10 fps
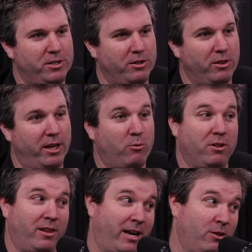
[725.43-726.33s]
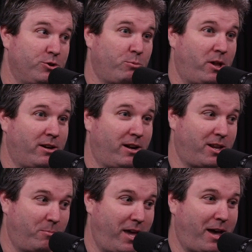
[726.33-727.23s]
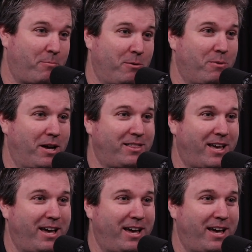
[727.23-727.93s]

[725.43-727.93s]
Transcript: And you're like, well, the landlords are probably not going to be happy about that.